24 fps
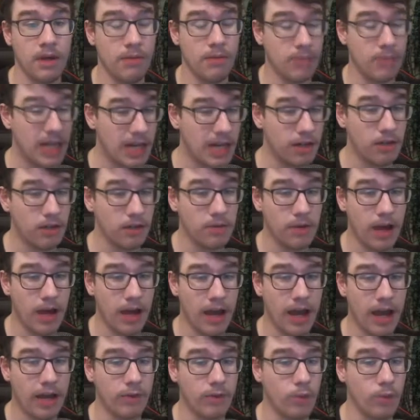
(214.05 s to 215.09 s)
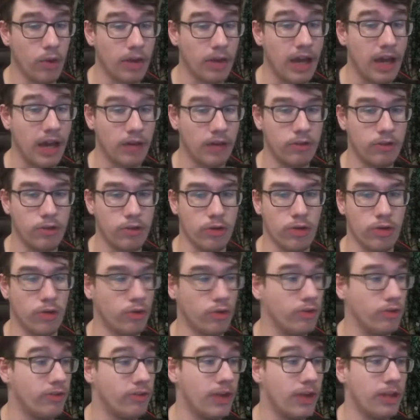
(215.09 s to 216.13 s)
But here, I had one extra
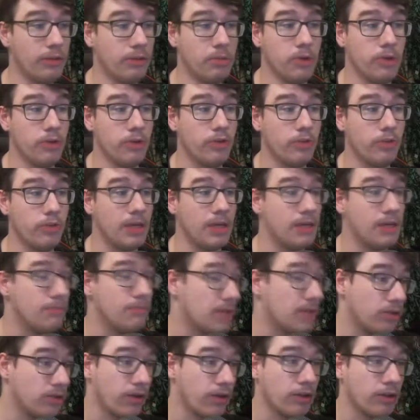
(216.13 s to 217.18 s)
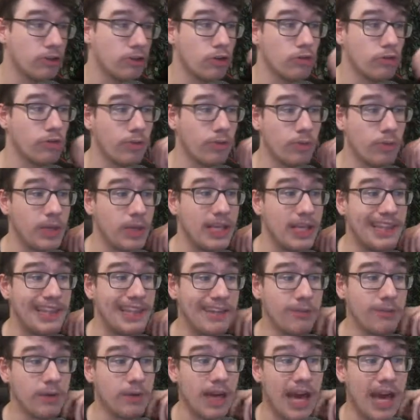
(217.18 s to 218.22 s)
gold available to me because I chose the weak
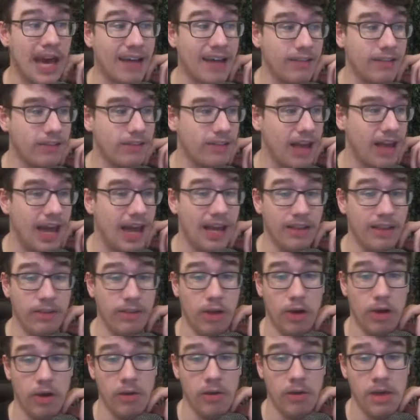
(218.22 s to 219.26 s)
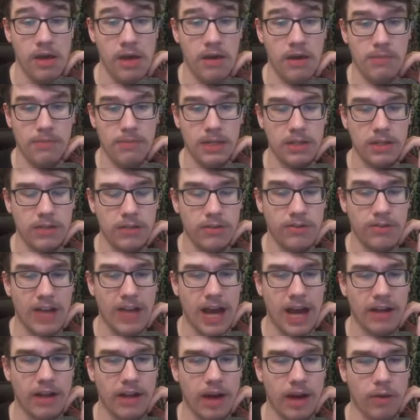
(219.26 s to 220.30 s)
little cat, and uh, because of
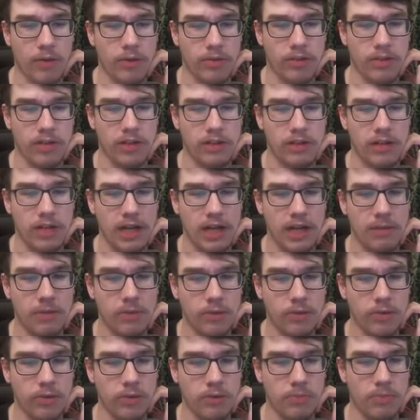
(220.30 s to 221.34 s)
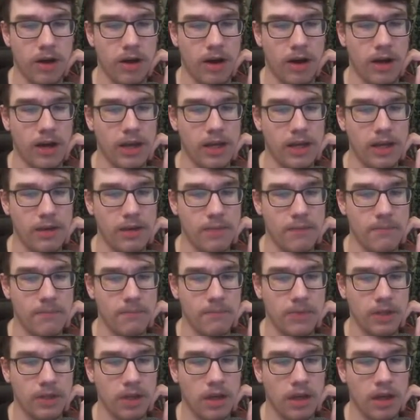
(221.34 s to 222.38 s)
that, I was here able to buy
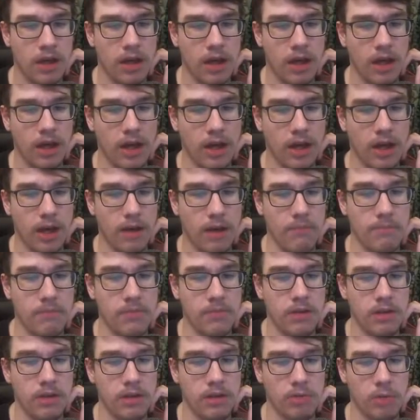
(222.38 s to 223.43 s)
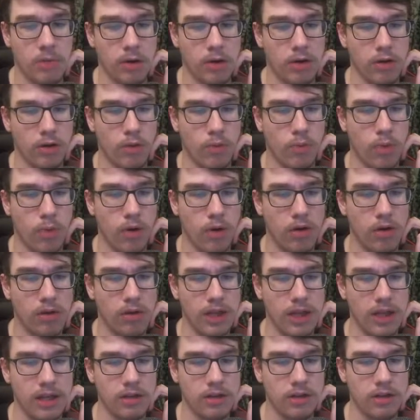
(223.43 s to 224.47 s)
um, the Murloc War
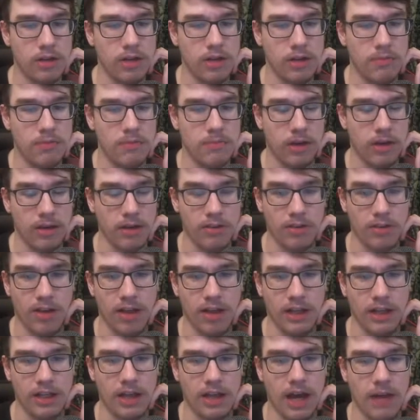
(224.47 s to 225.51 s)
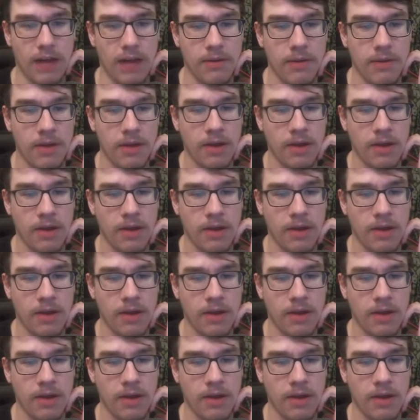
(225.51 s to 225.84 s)
Leader by selling that.